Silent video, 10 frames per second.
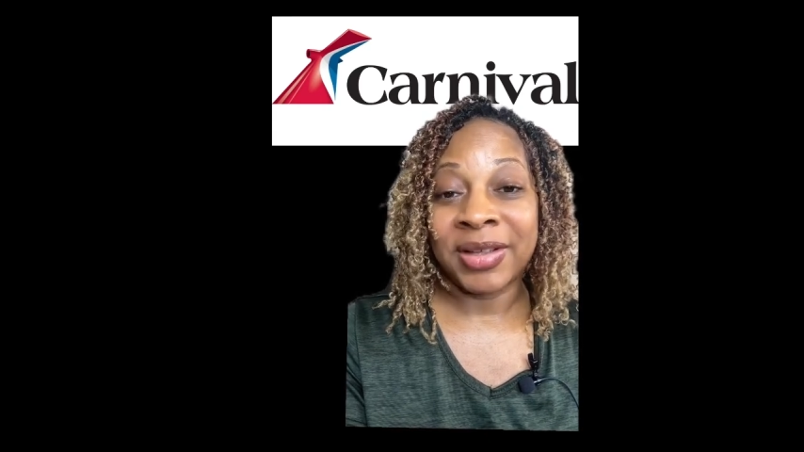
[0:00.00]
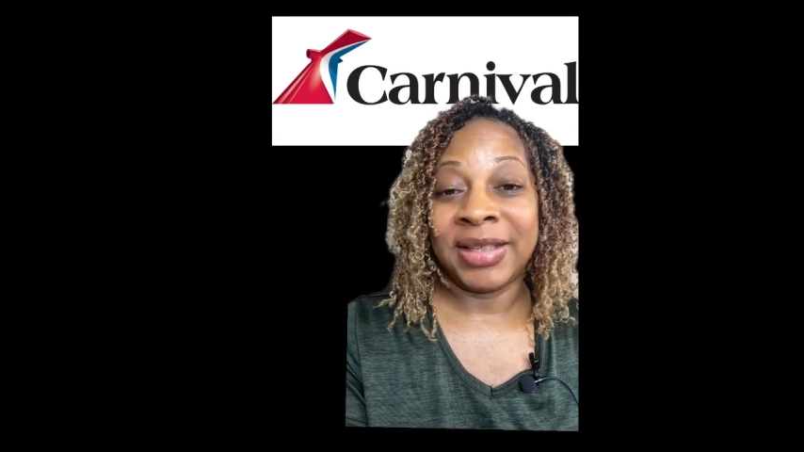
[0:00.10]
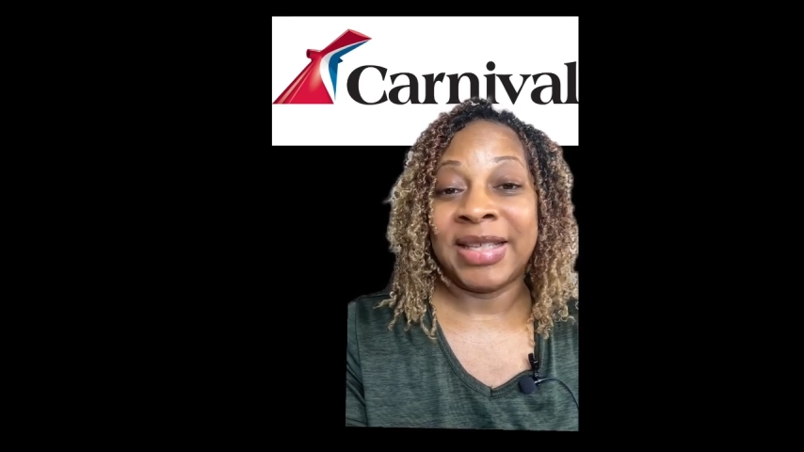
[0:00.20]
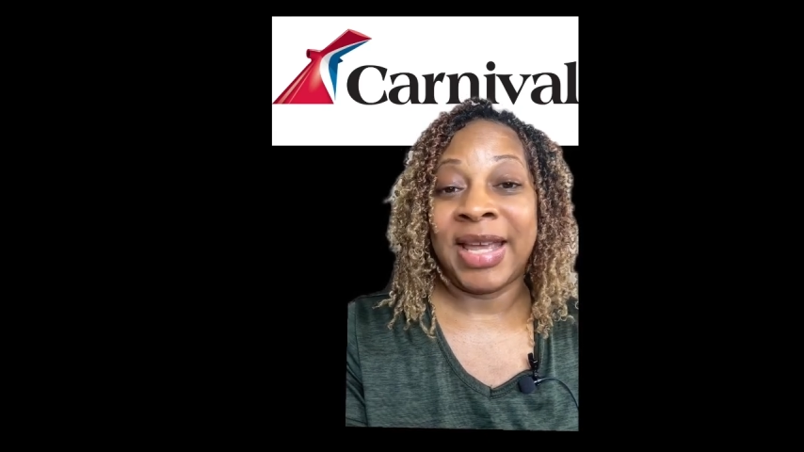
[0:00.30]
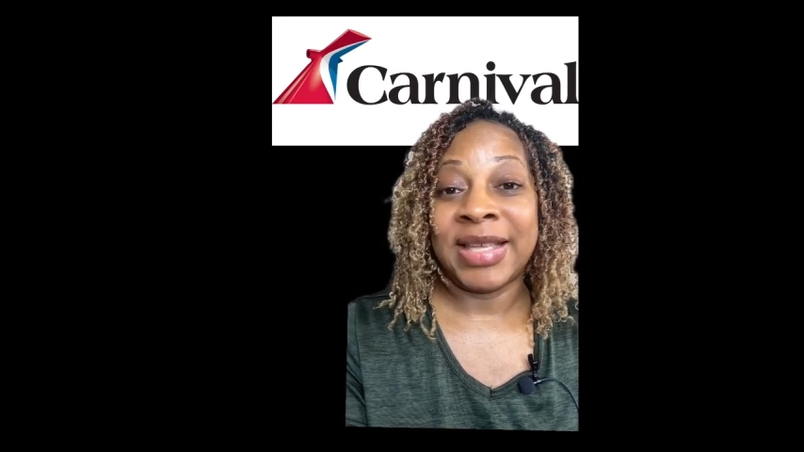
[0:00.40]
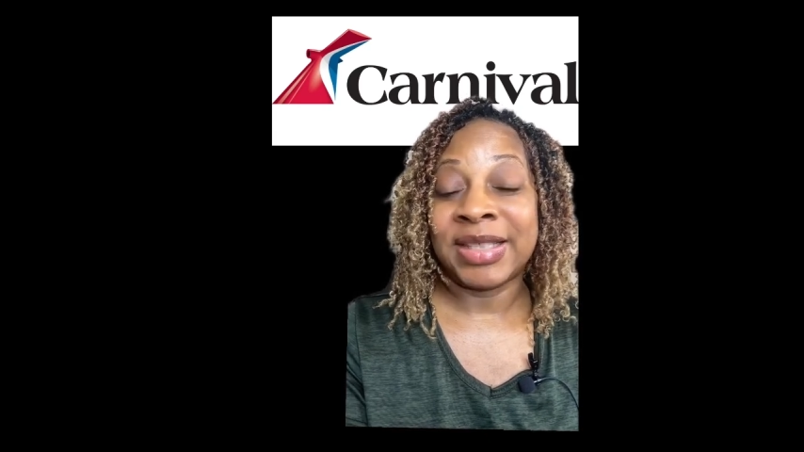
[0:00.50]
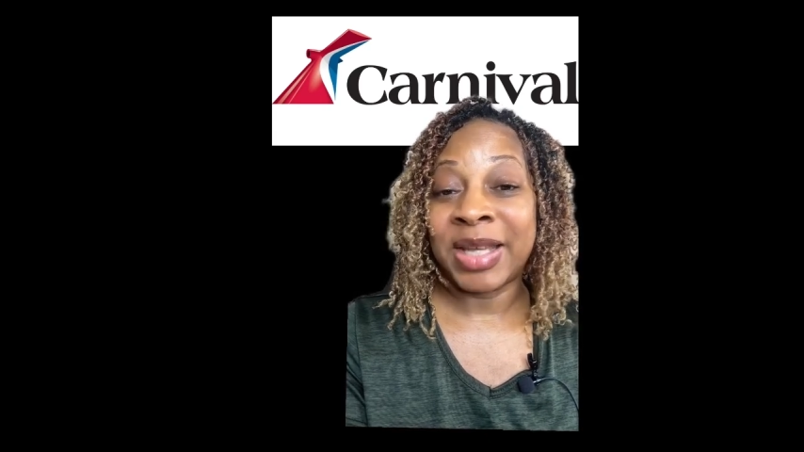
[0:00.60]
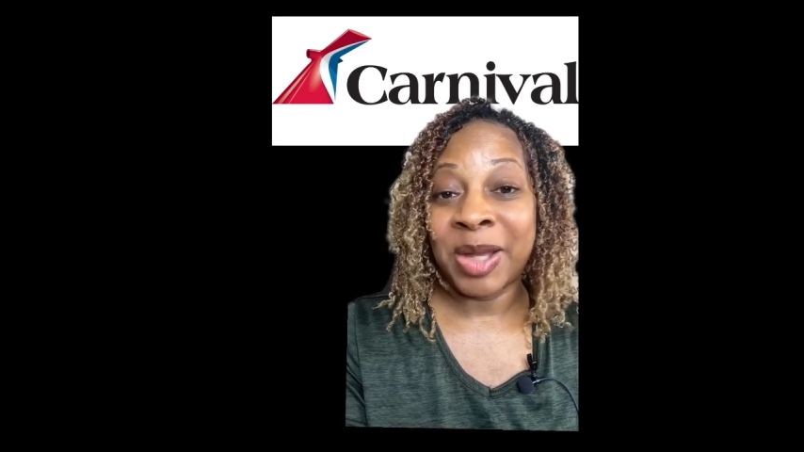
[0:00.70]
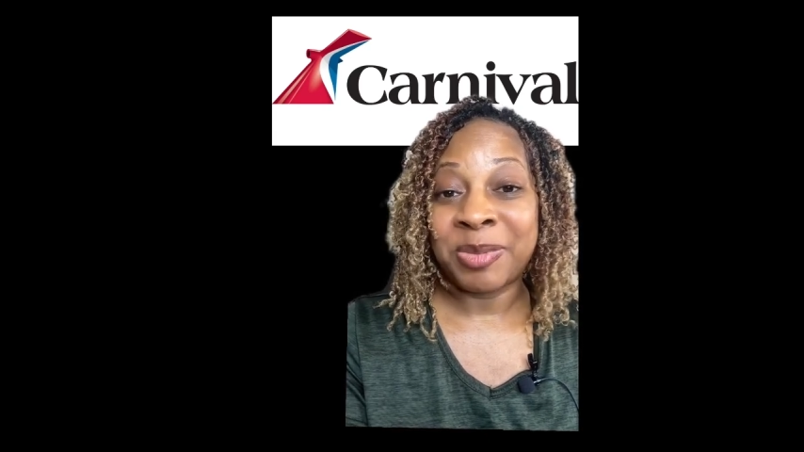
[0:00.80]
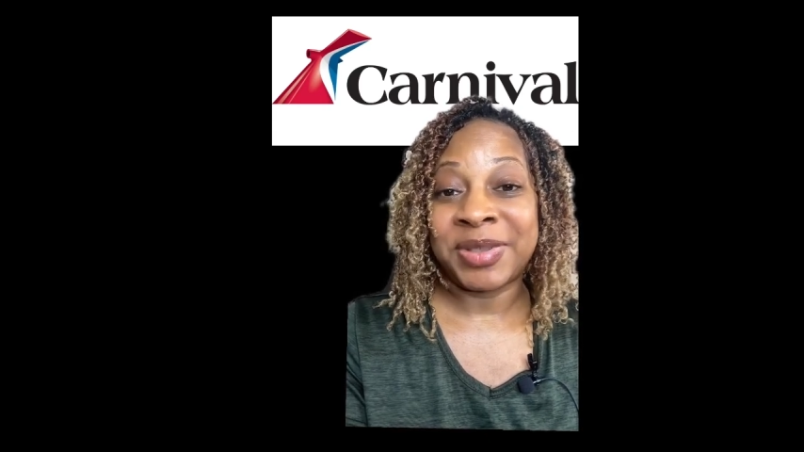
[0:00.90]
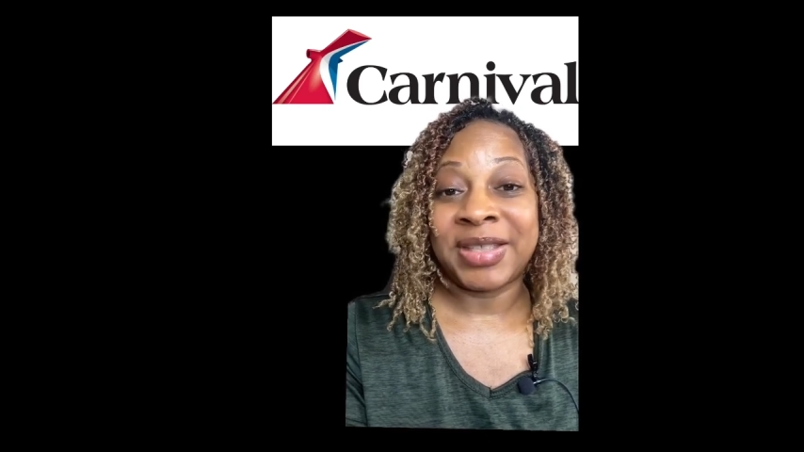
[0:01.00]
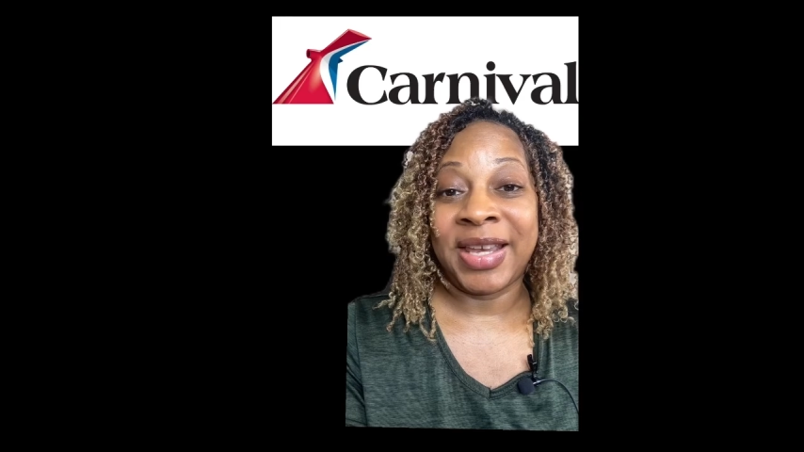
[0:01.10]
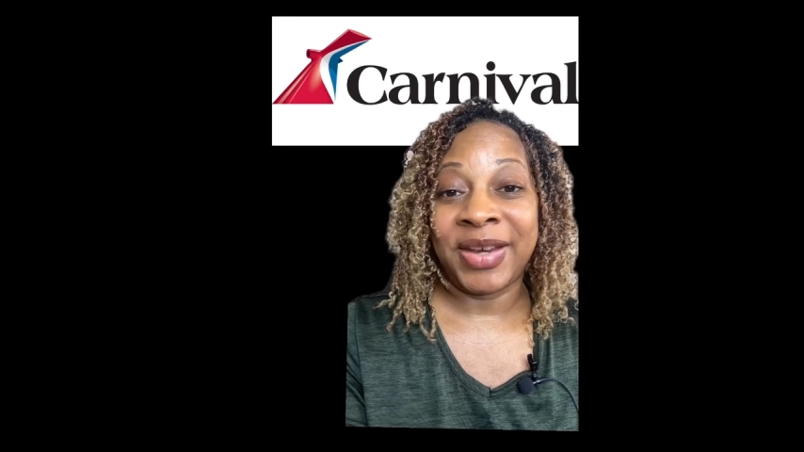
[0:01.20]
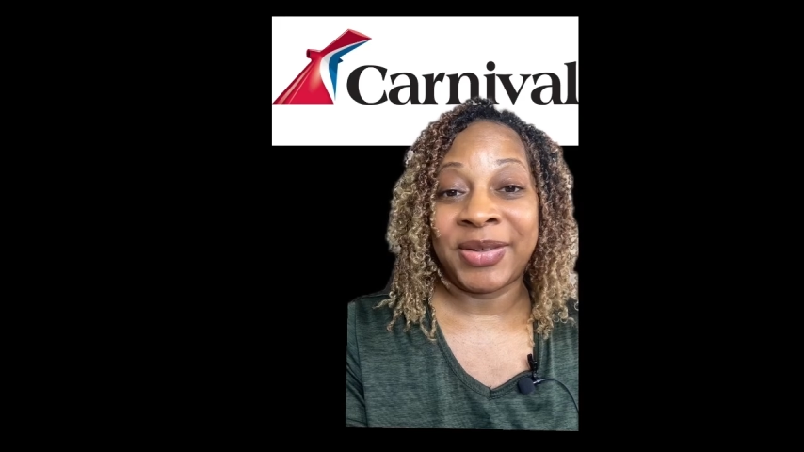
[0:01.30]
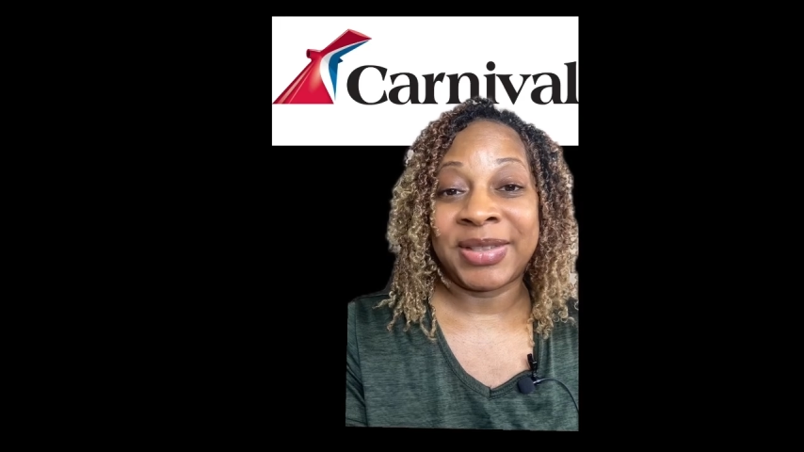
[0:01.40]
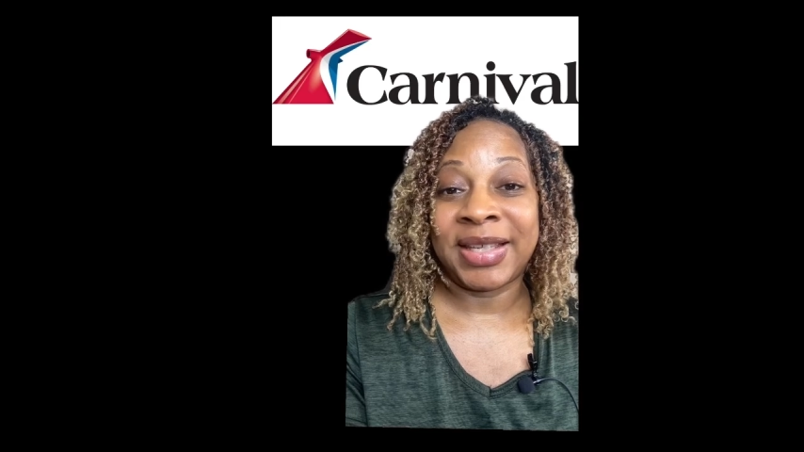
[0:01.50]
It has an upstairs